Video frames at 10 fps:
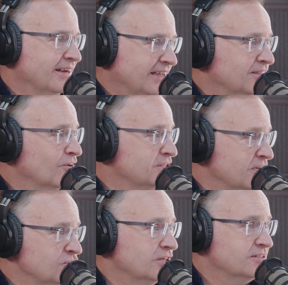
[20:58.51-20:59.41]
and get their
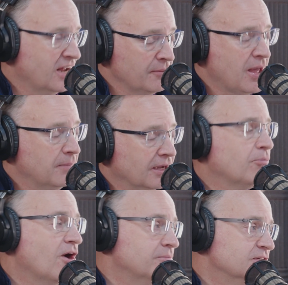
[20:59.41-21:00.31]
attention and tell them how big a
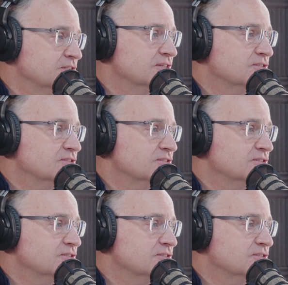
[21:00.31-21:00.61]
problem this is.